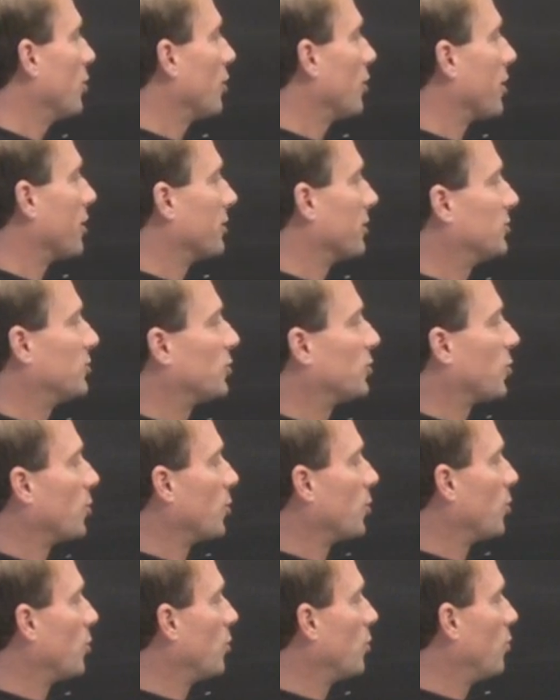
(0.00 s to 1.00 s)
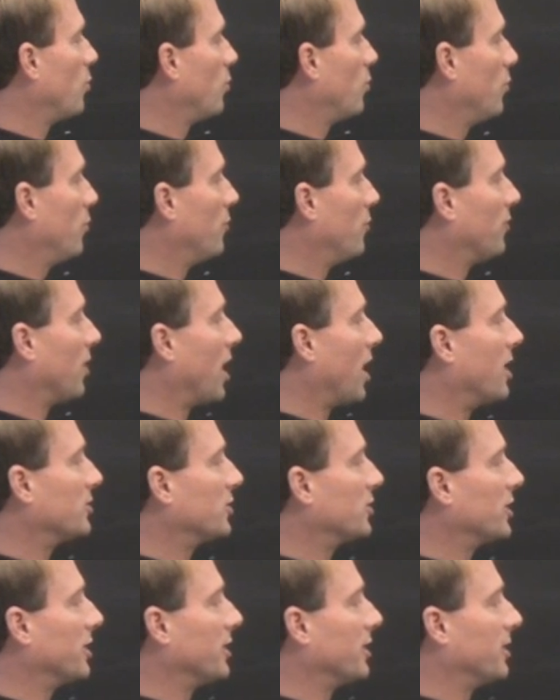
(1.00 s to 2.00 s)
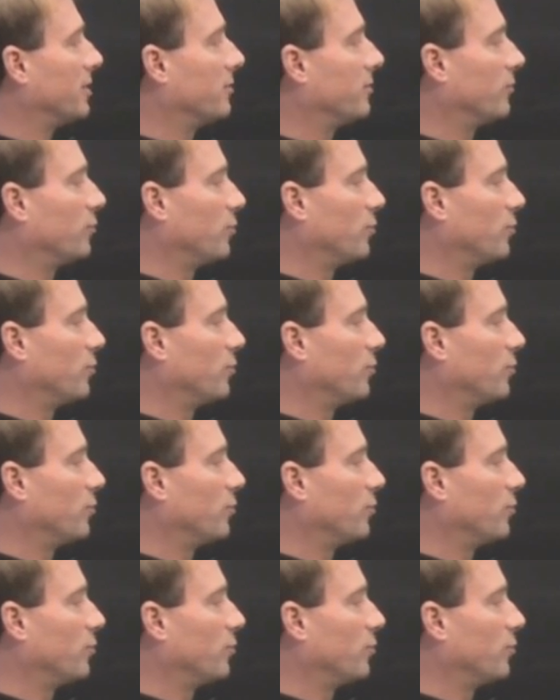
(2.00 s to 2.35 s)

like so the velocity